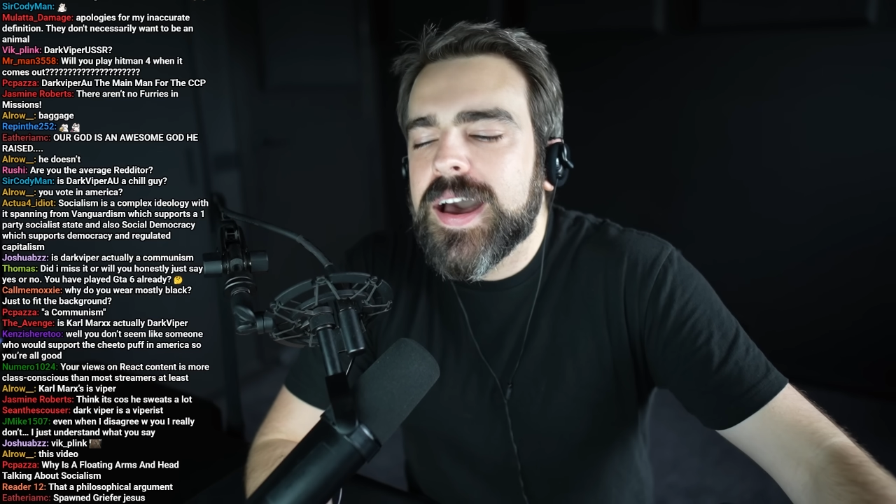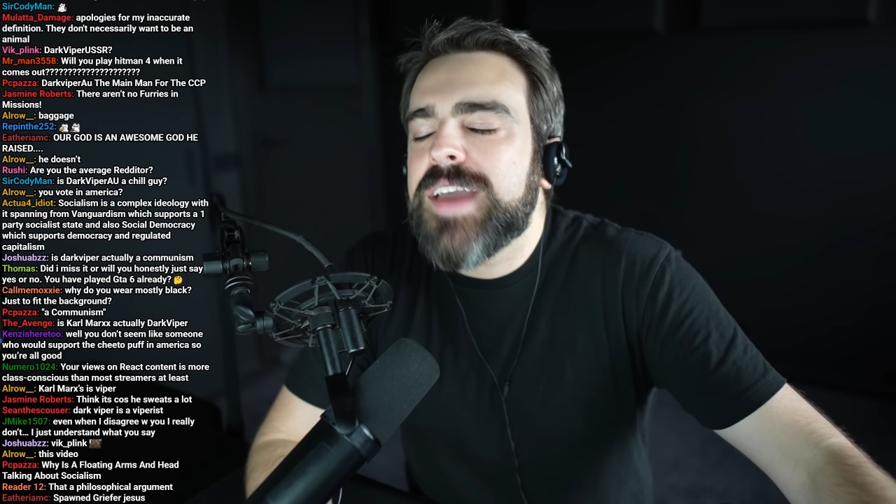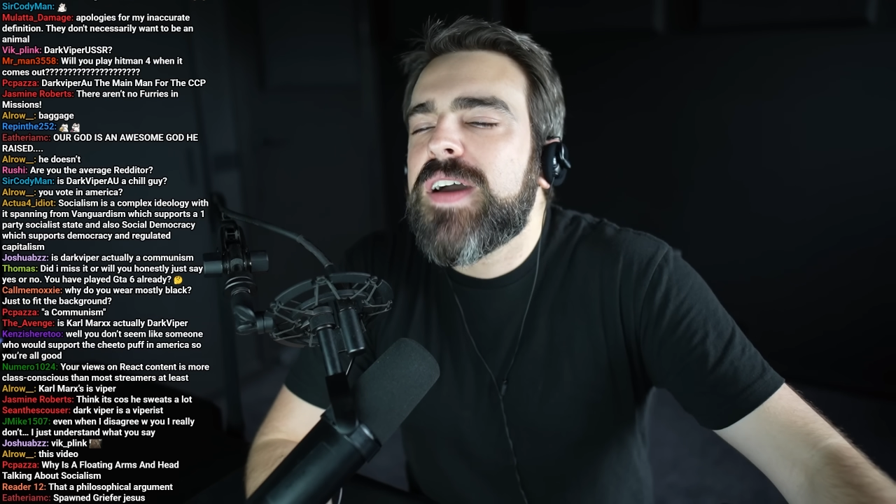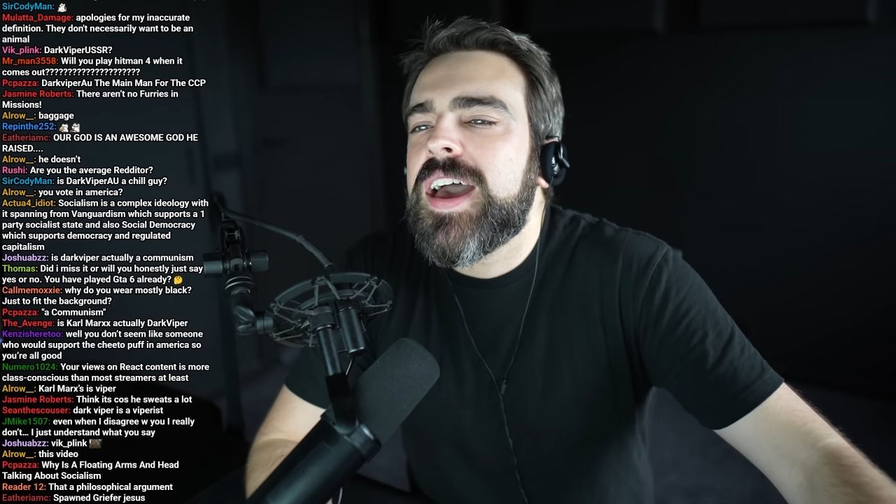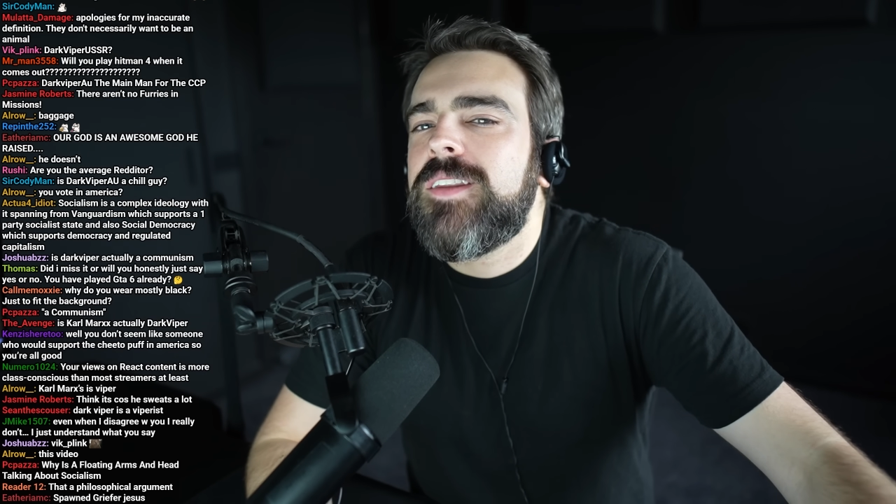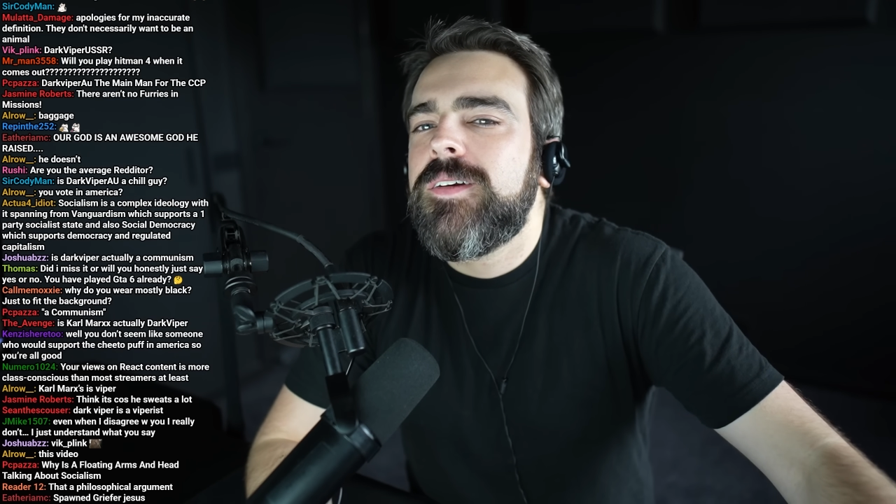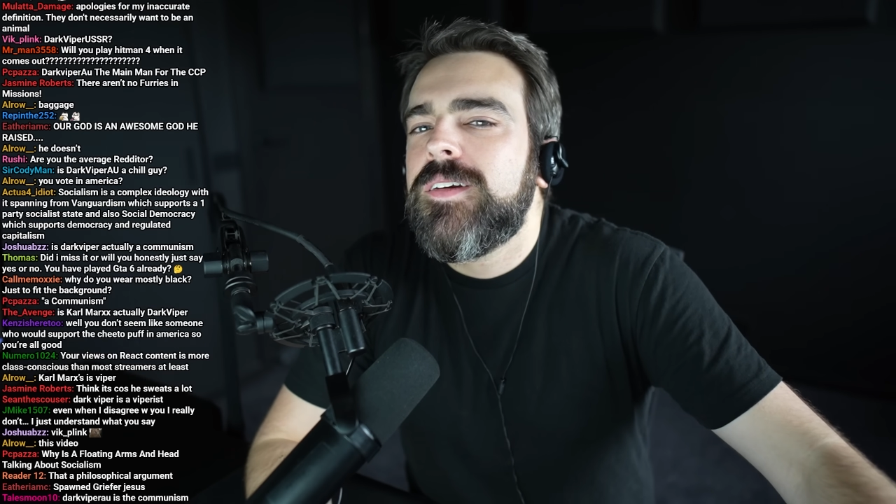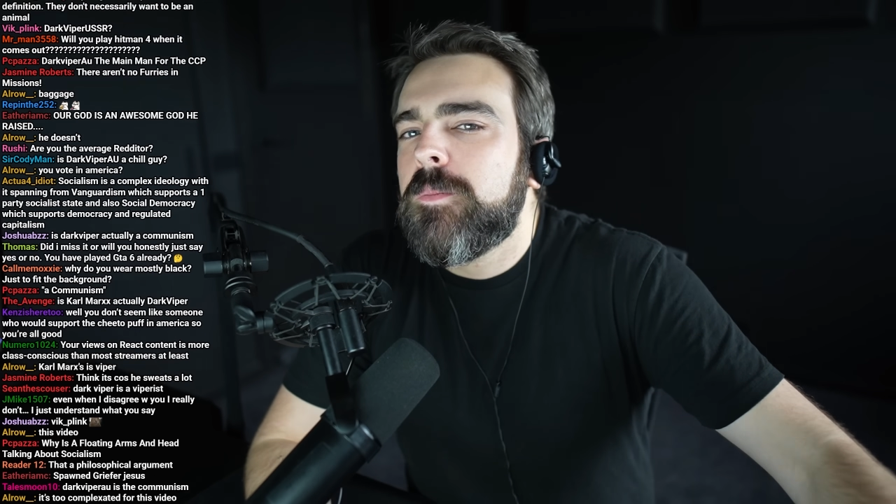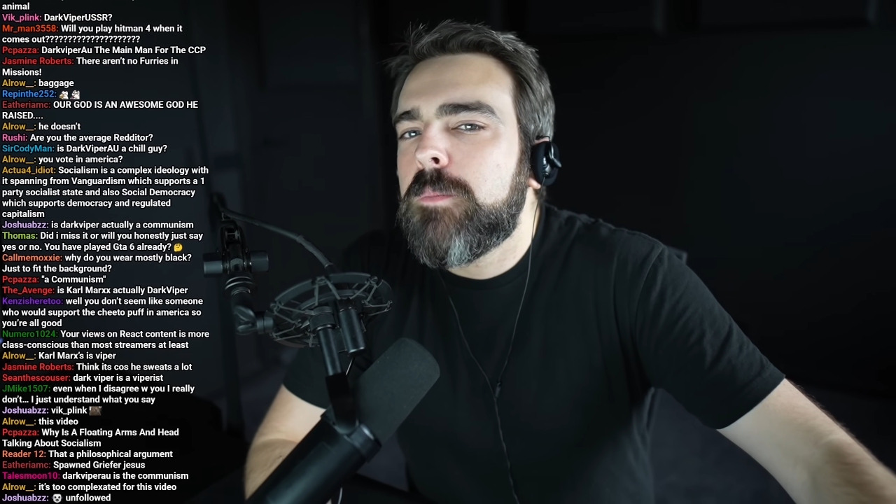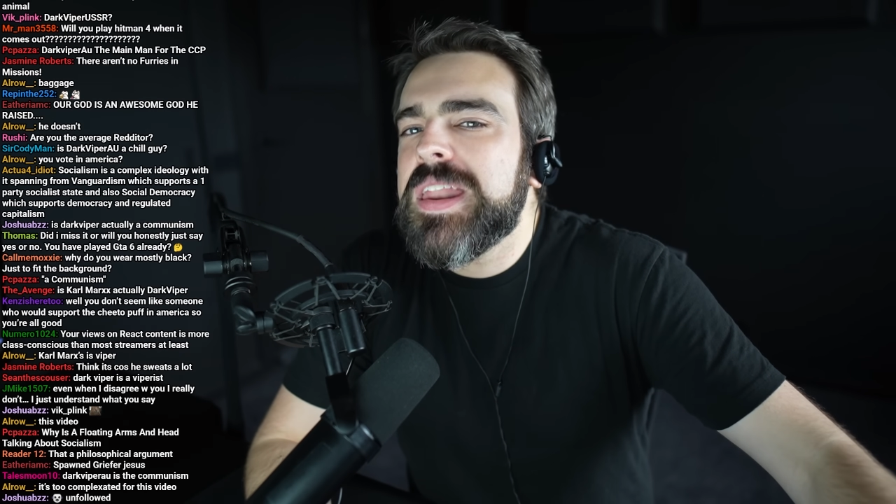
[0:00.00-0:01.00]
I have had
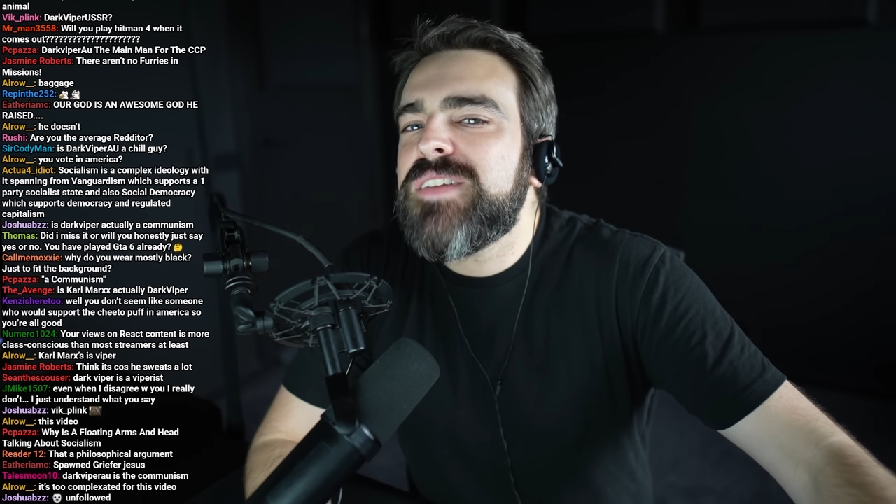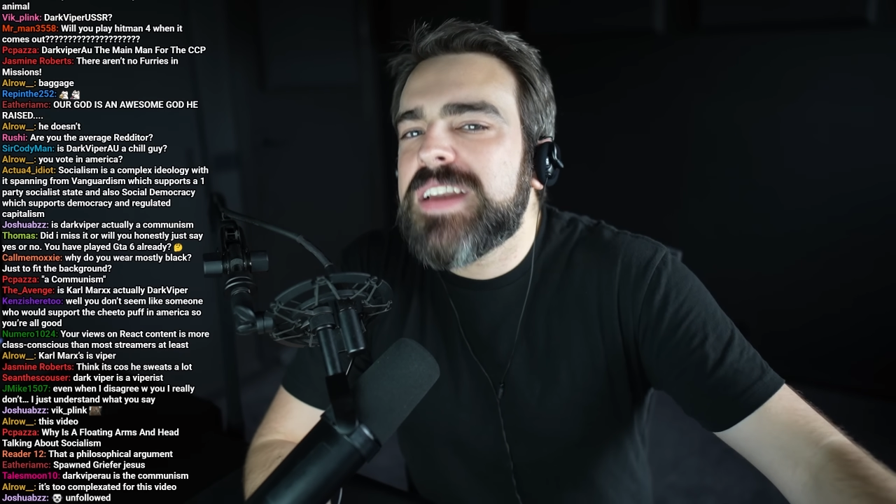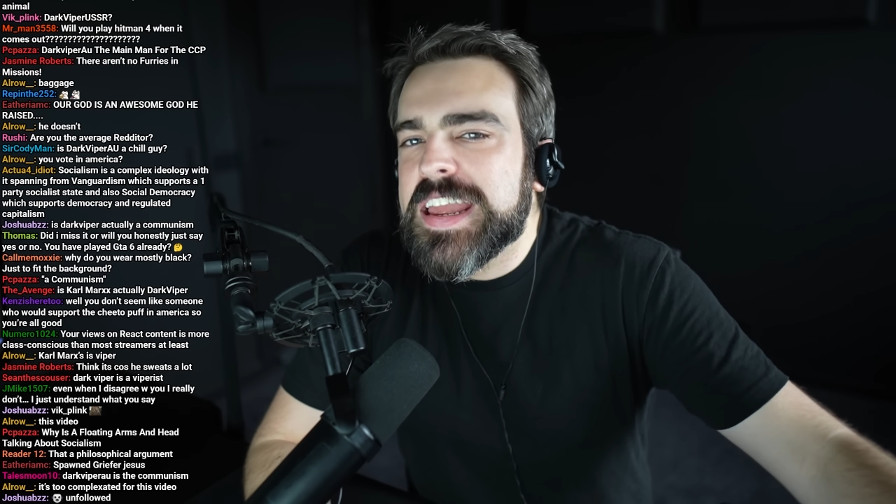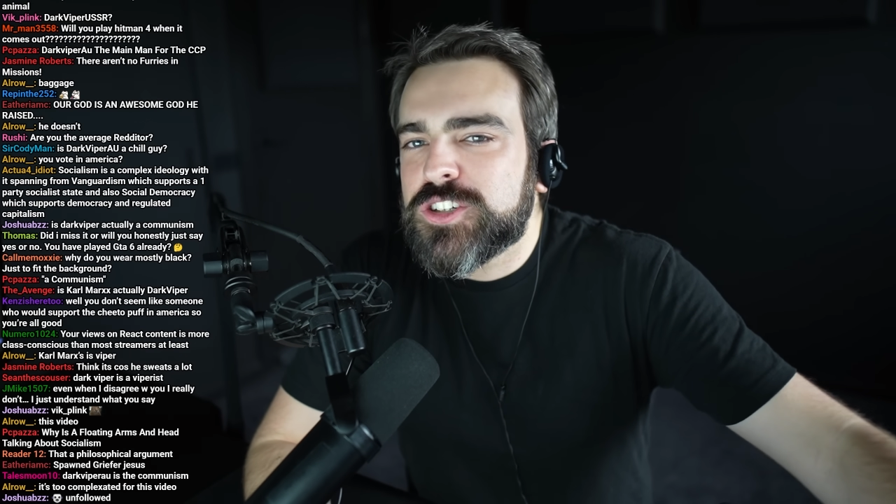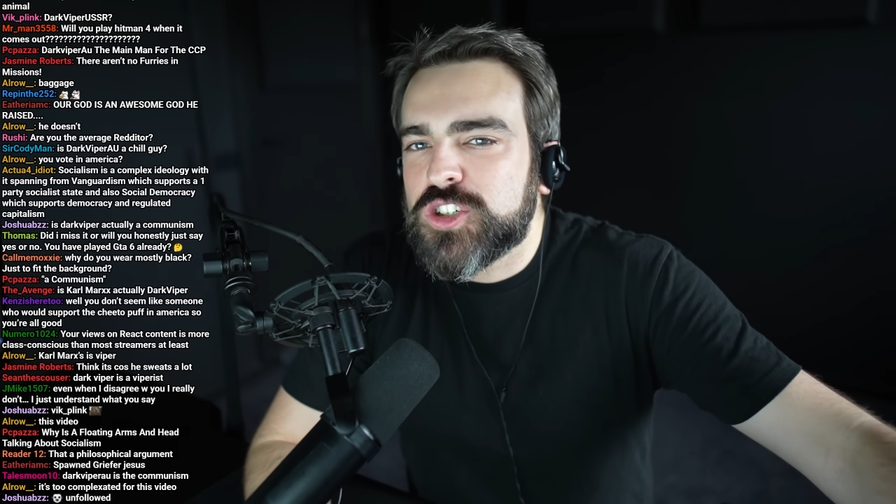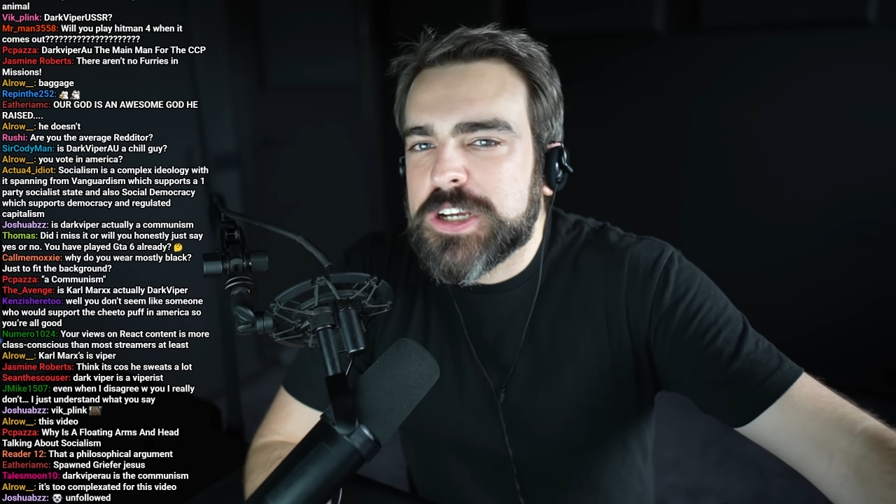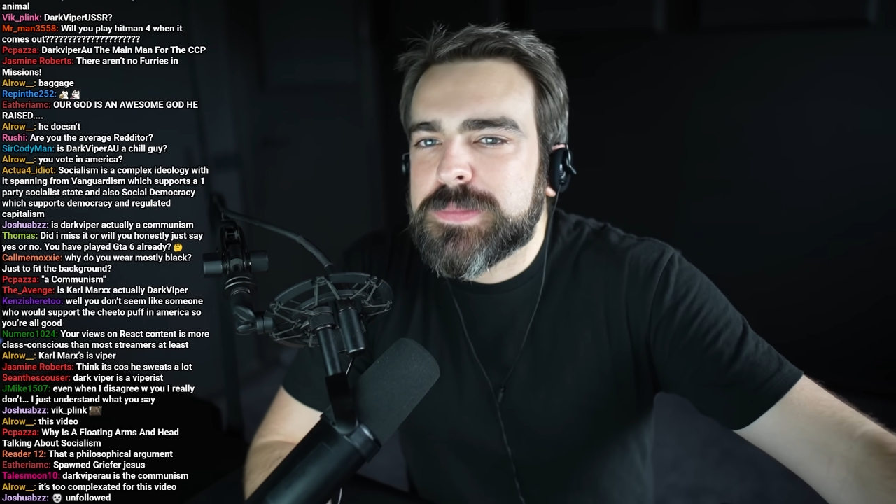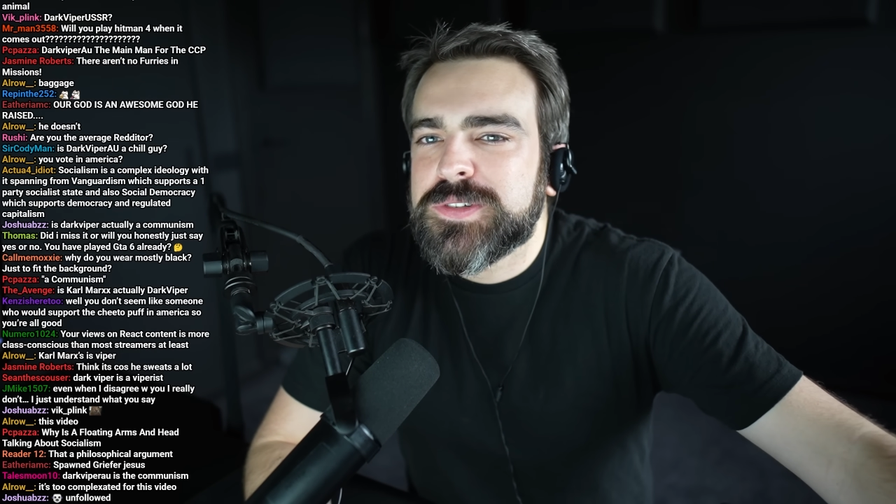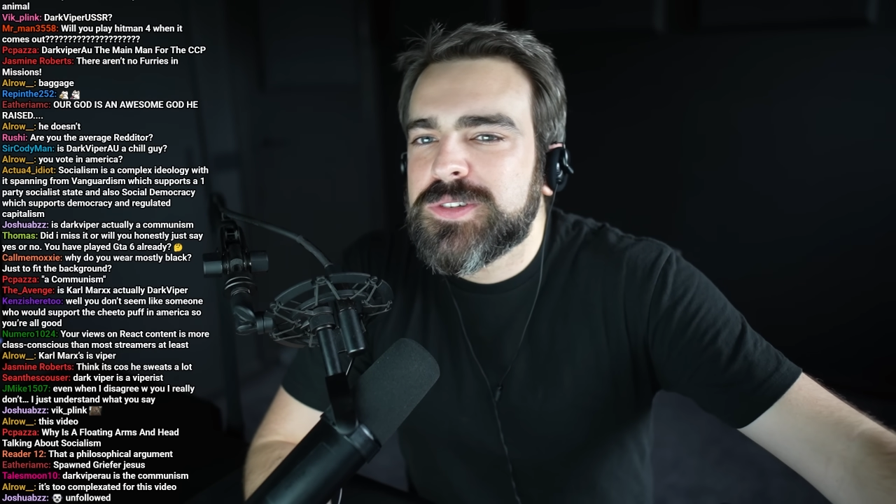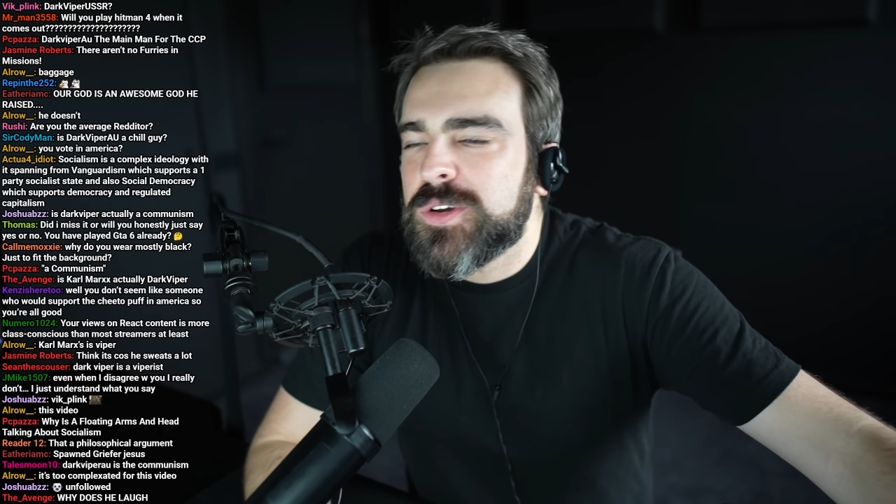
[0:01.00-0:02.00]
many
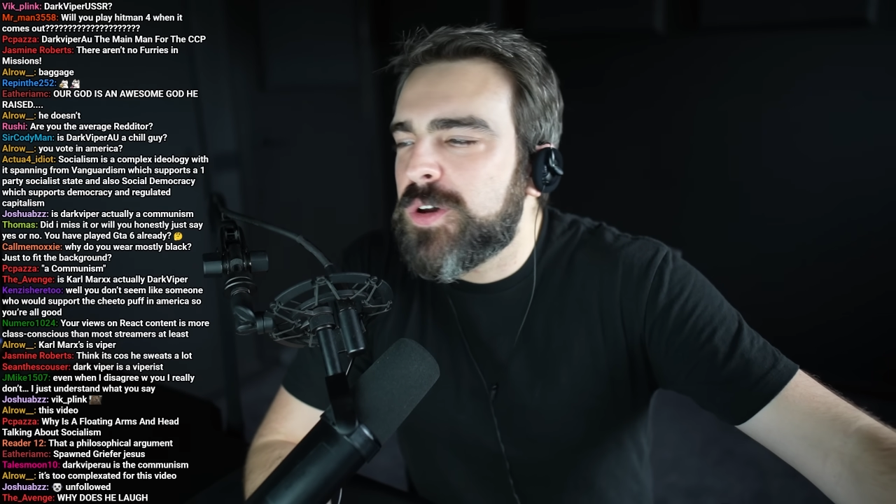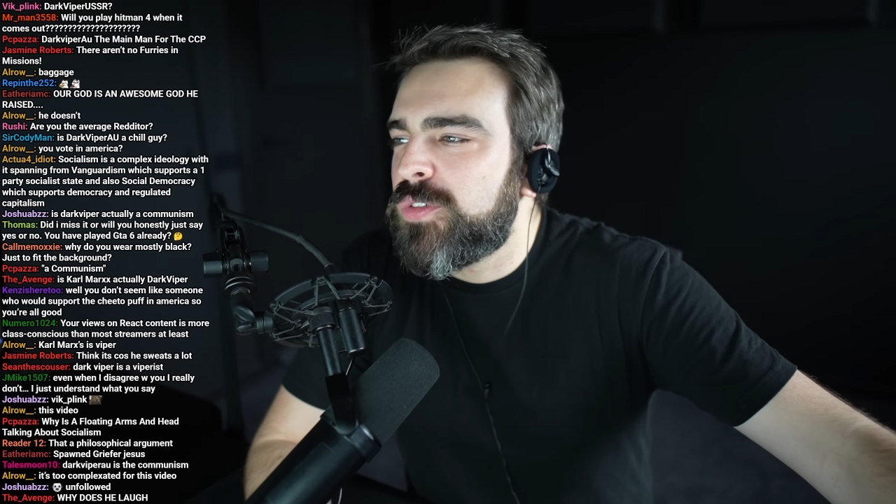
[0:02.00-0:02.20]
relationships